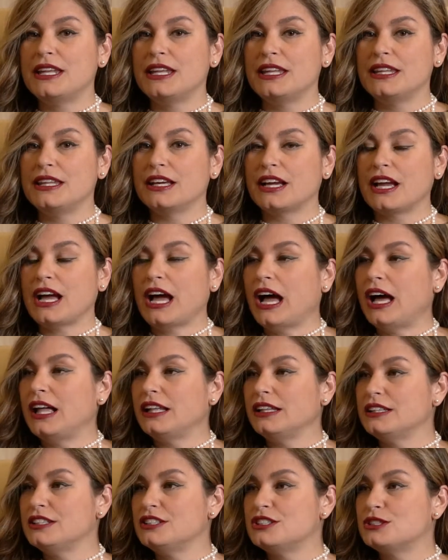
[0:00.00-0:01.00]
in the
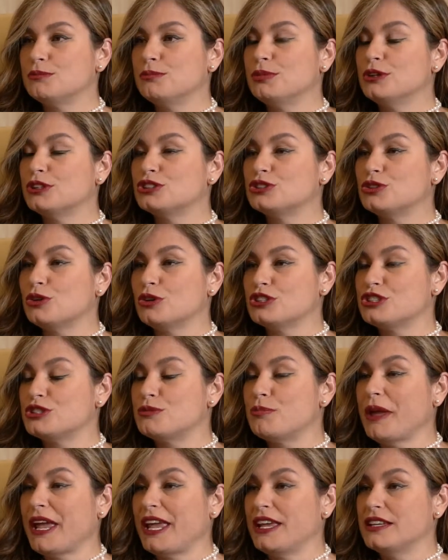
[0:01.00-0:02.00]
college bookstore
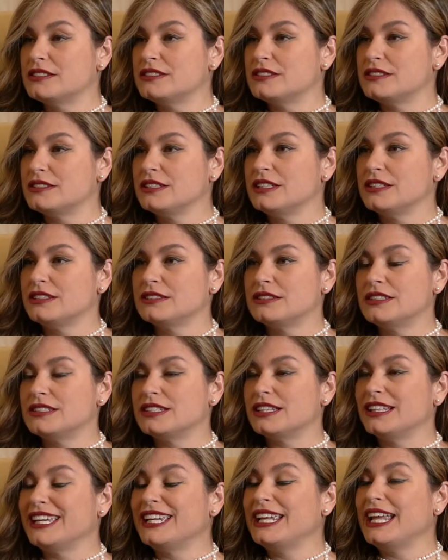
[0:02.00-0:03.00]
space since
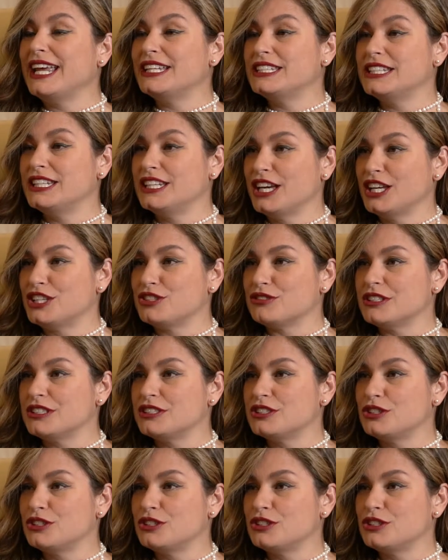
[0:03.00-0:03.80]
the late 1800s.